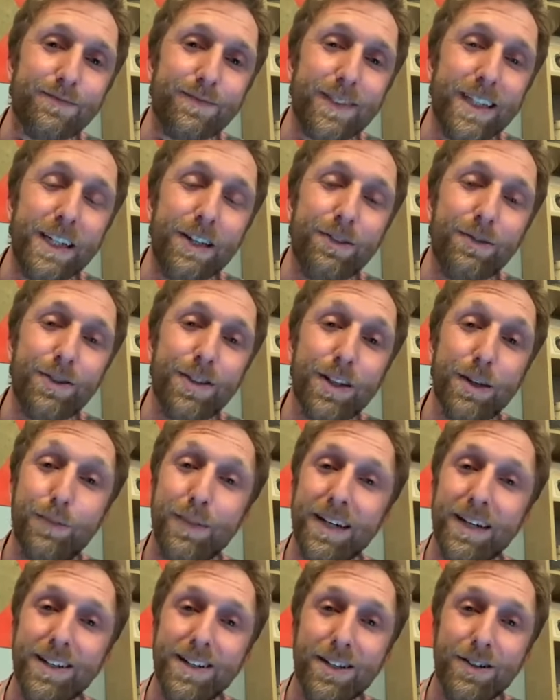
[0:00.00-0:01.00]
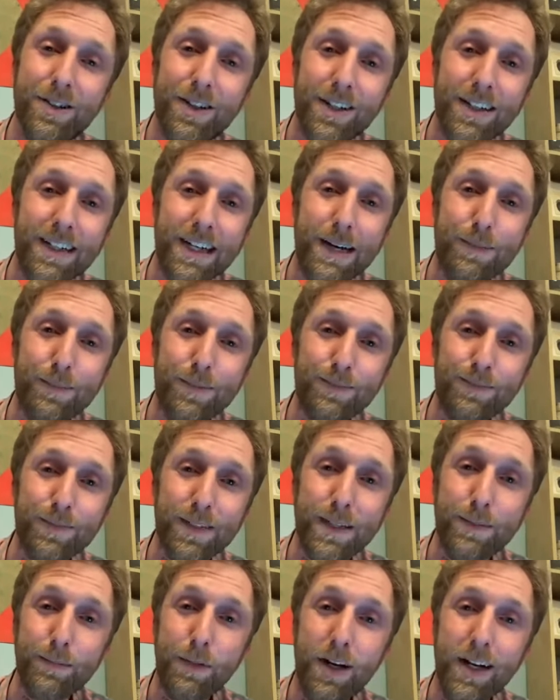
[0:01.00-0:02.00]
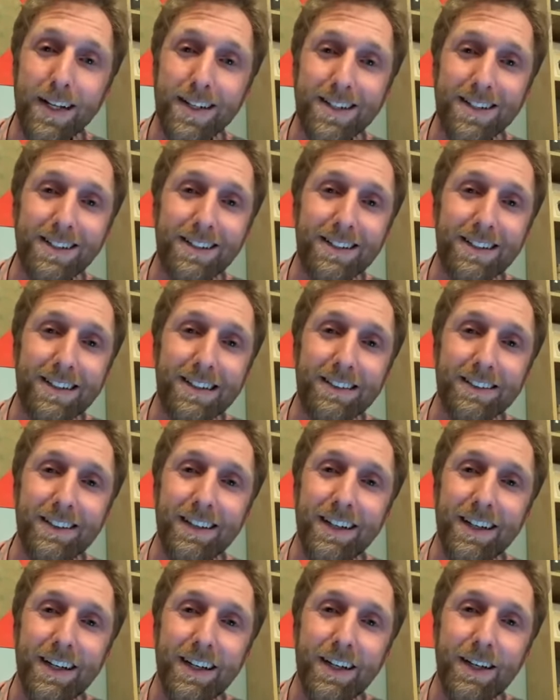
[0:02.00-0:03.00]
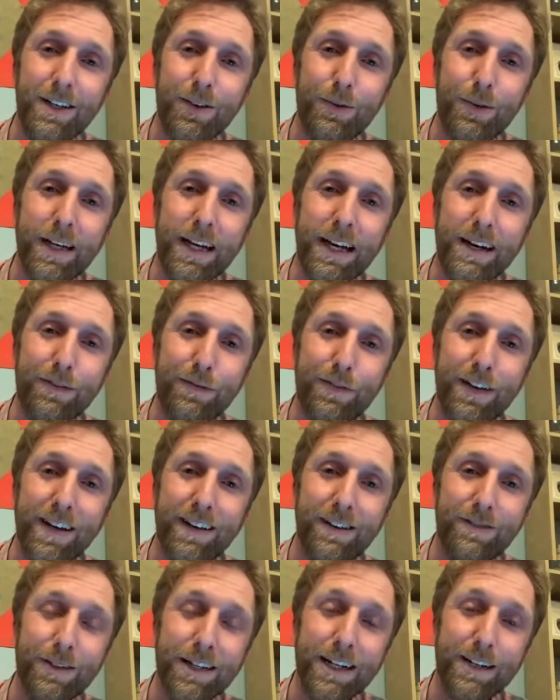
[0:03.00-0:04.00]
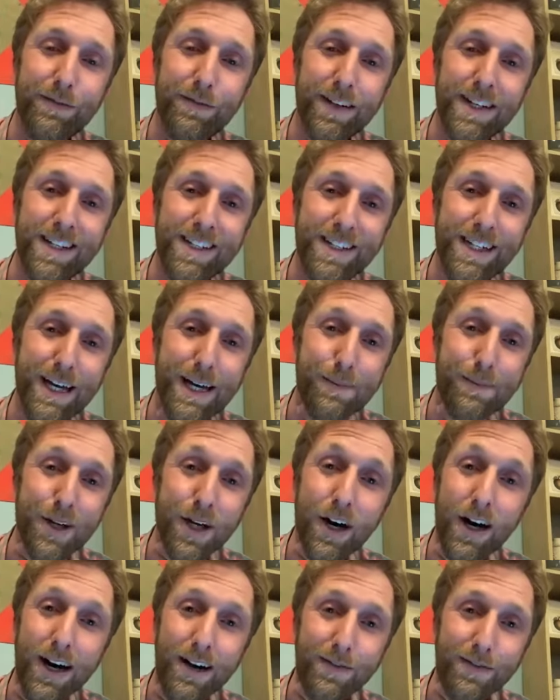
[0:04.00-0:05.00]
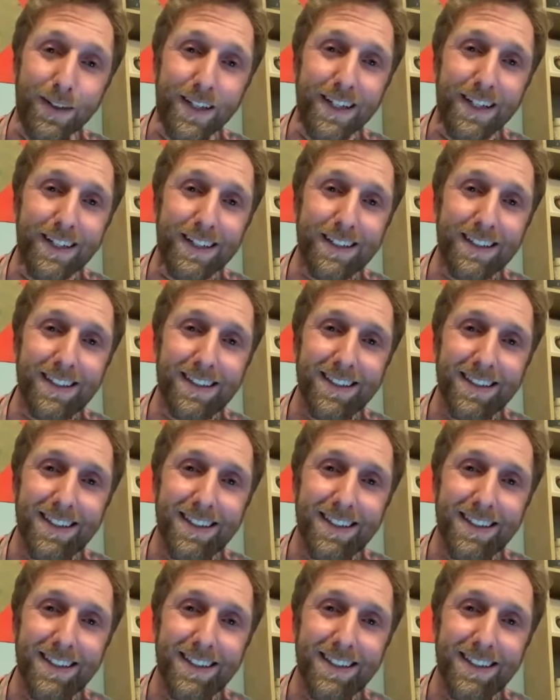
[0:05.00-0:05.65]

he was in Minnesota and I'm in Boston, and we had a FaceTime coffee